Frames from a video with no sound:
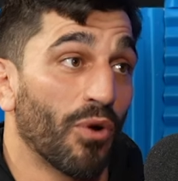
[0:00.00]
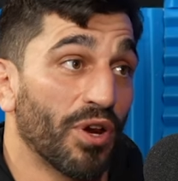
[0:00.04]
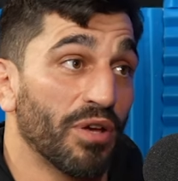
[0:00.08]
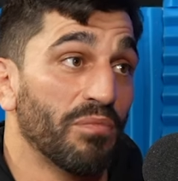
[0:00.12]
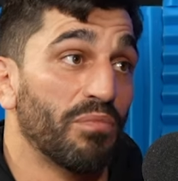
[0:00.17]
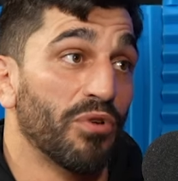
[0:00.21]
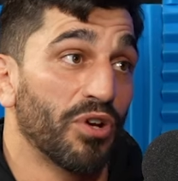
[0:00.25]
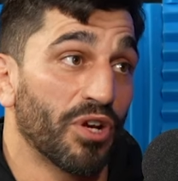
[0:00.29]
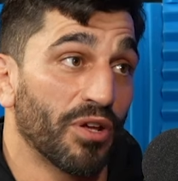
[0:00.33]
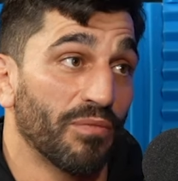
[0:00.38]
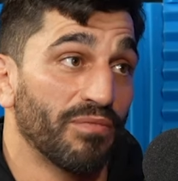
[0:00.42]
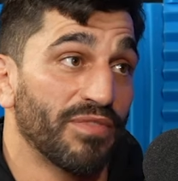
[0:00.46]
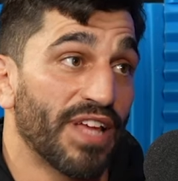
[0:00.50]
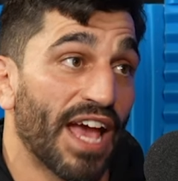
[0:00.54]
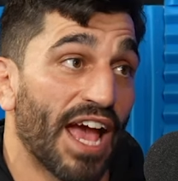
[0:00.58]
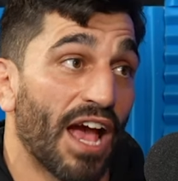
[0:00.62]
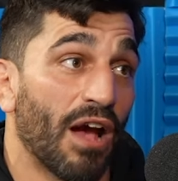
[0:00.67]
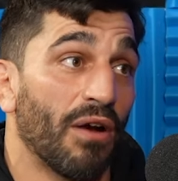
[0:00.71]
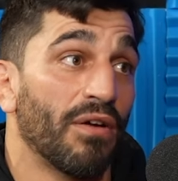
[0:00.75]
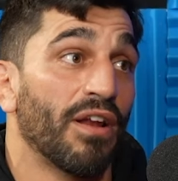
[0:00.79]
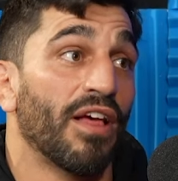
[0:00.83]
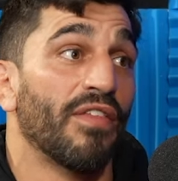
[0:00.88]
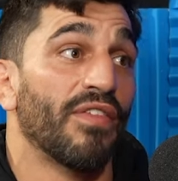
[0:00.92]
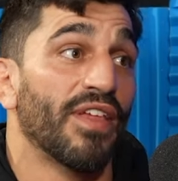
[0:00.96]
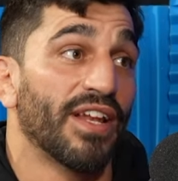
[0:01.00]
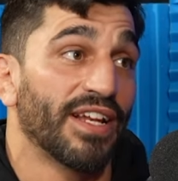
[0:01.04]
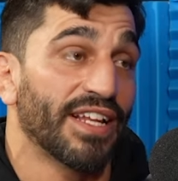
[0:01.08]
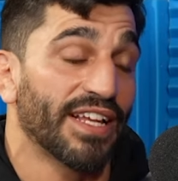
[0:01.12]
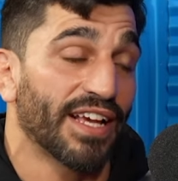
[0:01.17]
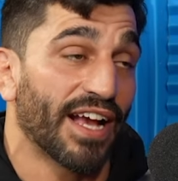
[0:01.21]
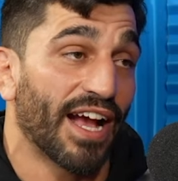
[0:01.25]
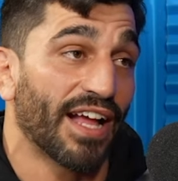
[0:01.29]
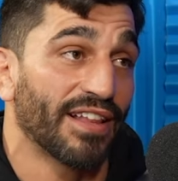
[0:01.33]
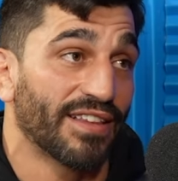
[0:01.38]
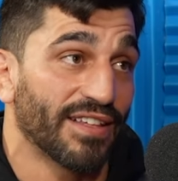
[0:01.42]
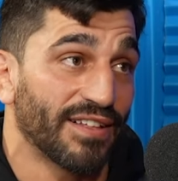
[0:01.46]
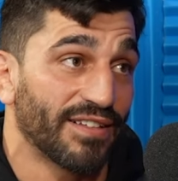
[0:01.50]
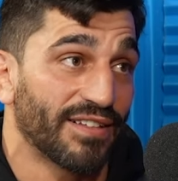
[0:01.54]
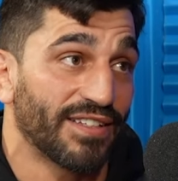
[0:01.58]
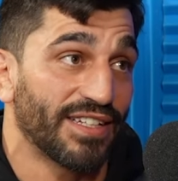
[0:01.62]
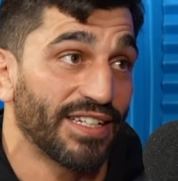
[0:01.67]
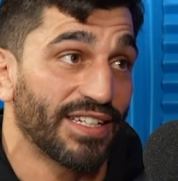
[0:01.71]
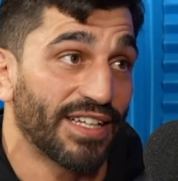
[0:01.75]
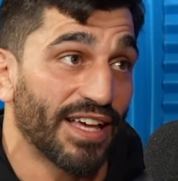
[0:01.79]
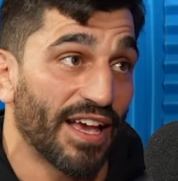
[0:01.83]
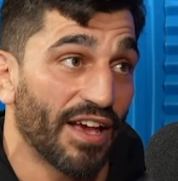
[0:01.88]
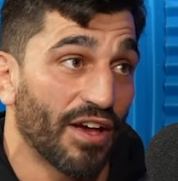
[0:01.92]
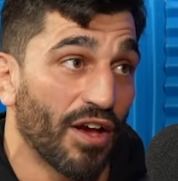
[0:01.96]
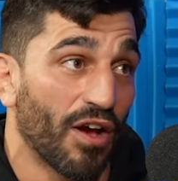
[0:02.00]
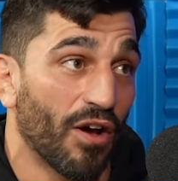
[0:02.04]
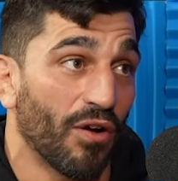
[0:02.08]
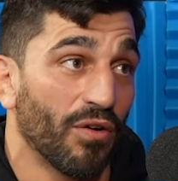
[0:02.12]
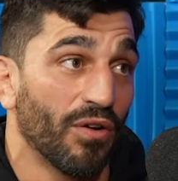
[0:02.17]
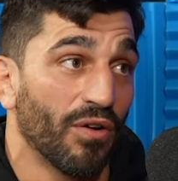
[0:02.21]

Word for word: he put him down, and then he got the TKO.